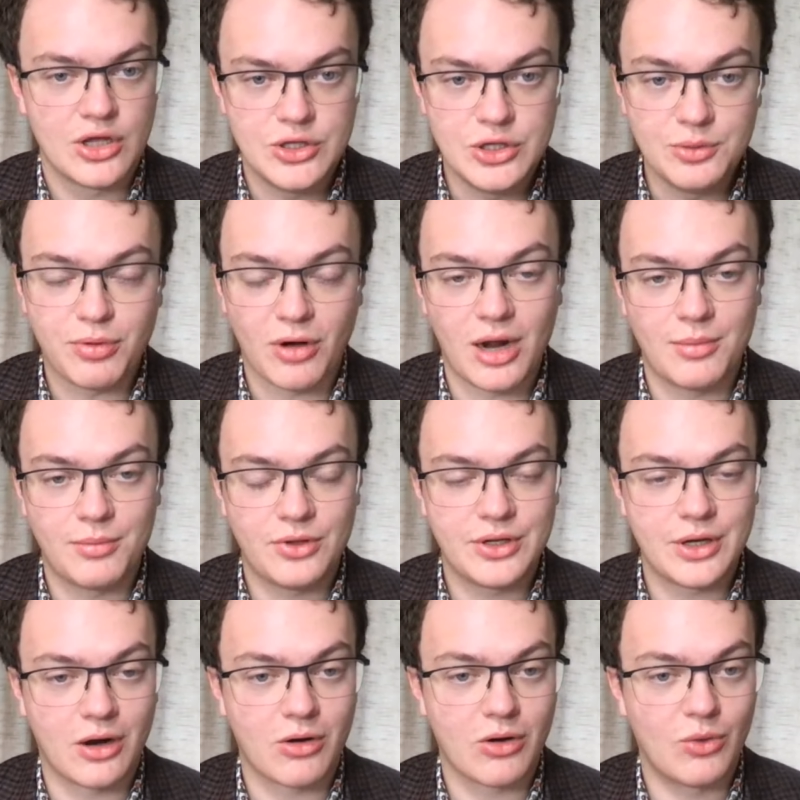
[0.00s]
You
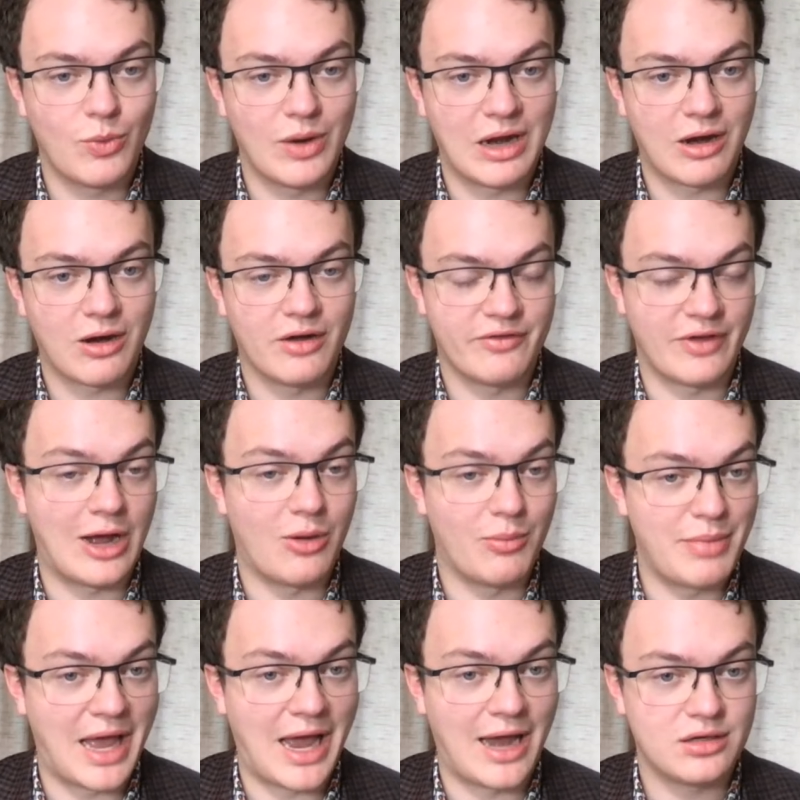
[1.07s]
probably are aware of how
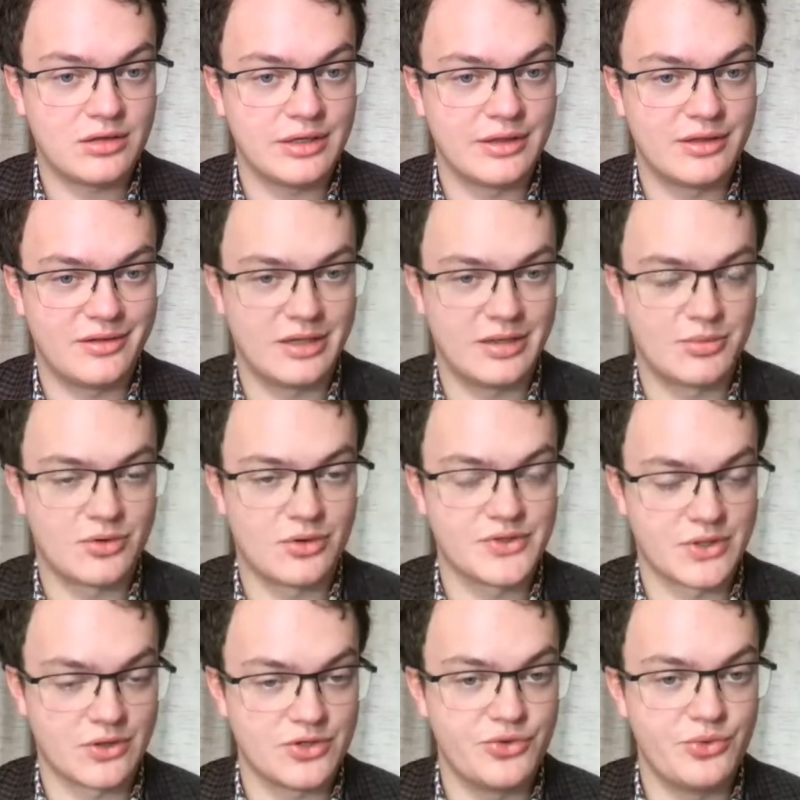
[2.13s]
badly the
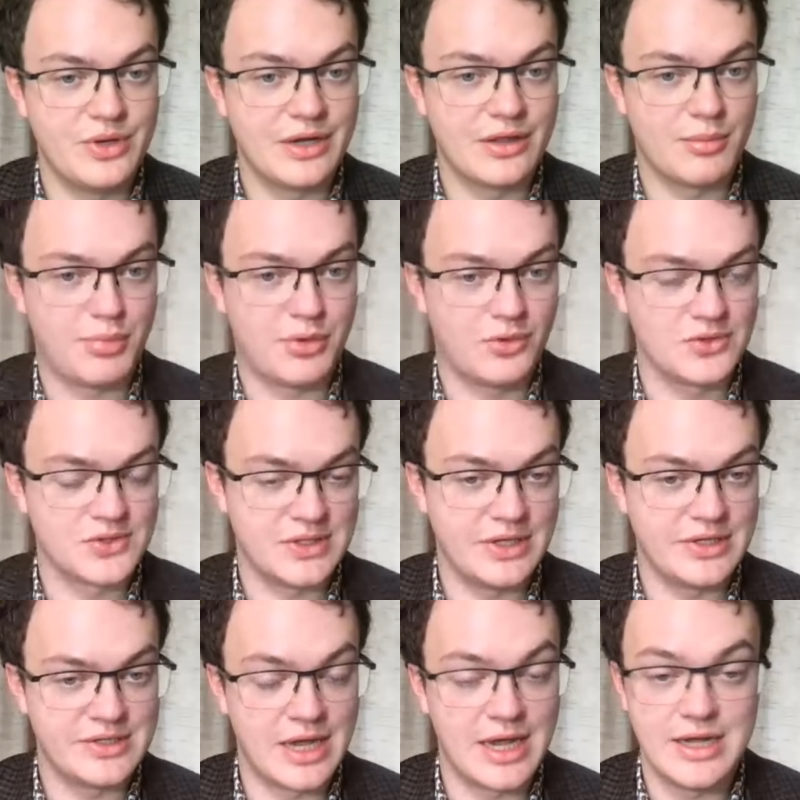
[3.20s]
Liberals are doing in the polls
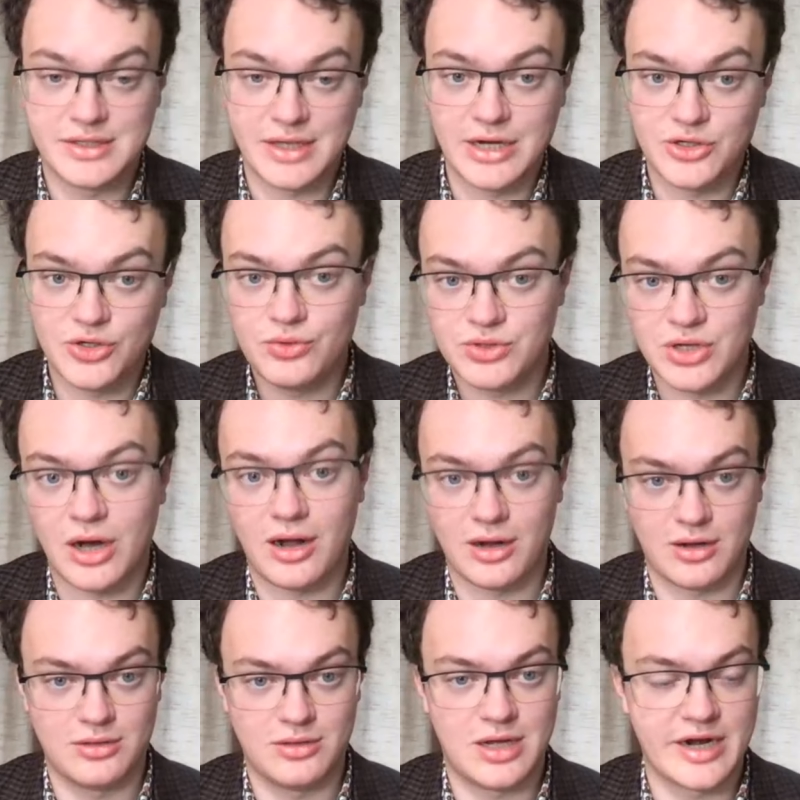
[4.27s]
these days. I do
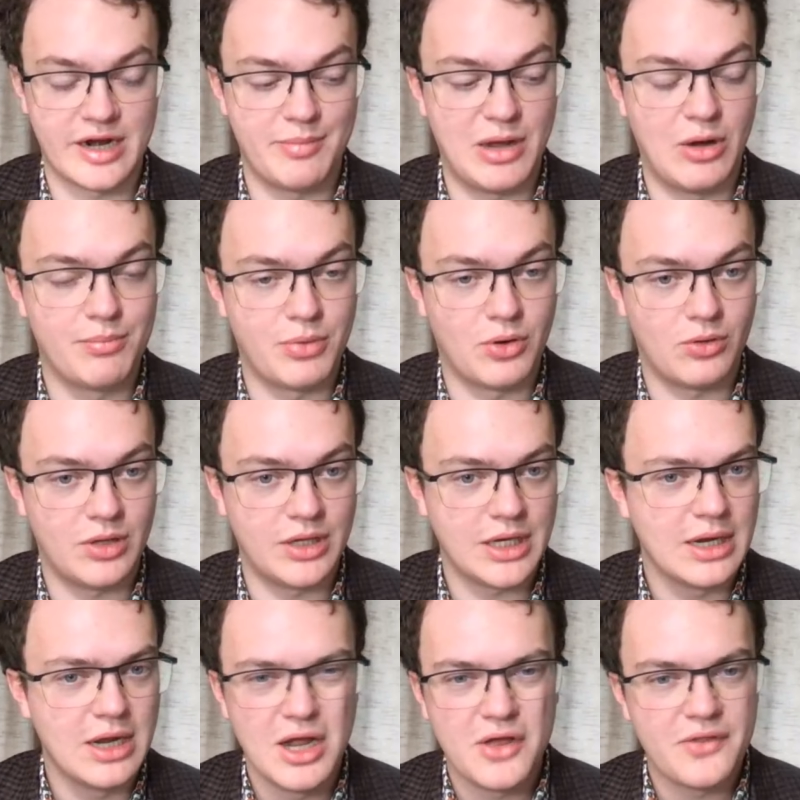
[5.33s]
talk a lot about
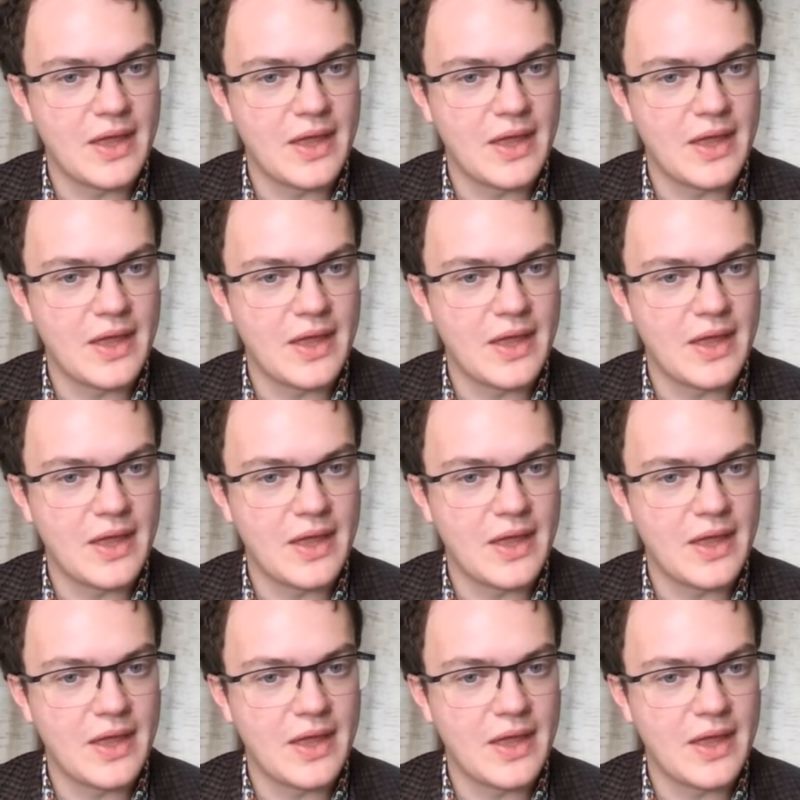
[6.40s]
polling.